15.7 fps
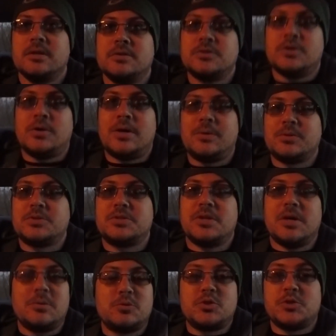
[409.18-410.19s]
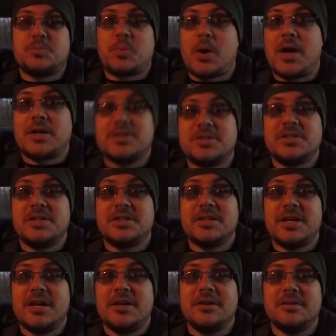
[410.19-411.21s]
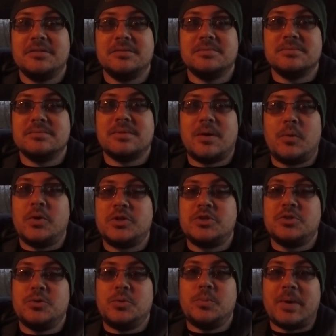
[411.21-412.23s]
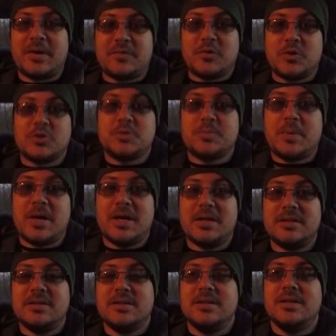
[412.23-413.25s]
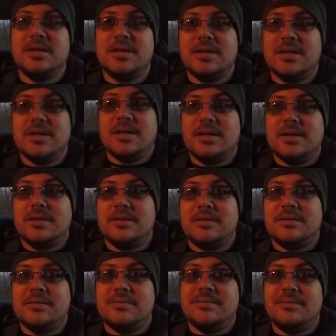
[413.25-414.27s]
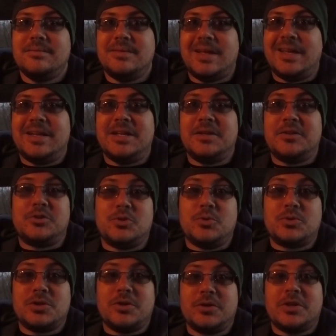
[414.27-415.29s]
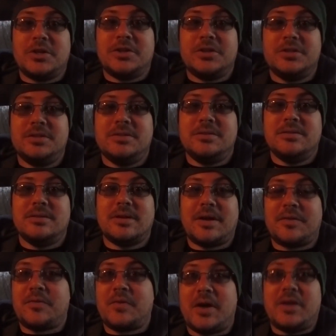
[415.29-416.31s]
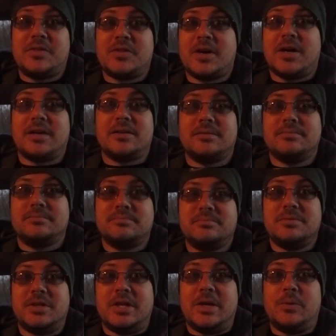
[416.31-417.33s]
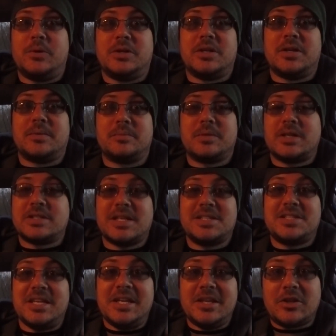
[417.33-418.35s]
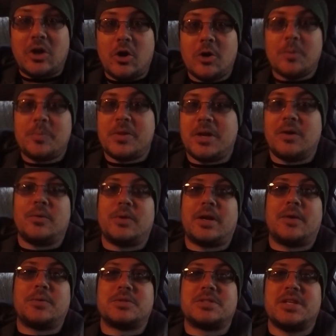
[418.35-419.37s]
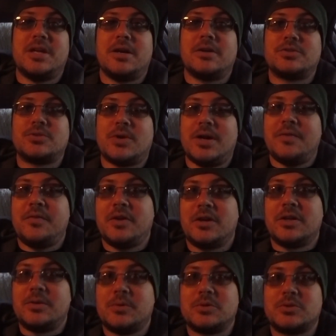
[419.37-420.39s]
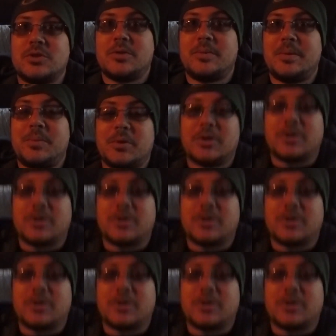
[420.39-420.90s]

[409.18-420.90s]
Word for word: So I was I was just practicing there. I went to my first spot. It didn't do so good. I, I thought it would have done, because I seen carp there when I was there, so I figured it was going to be pretty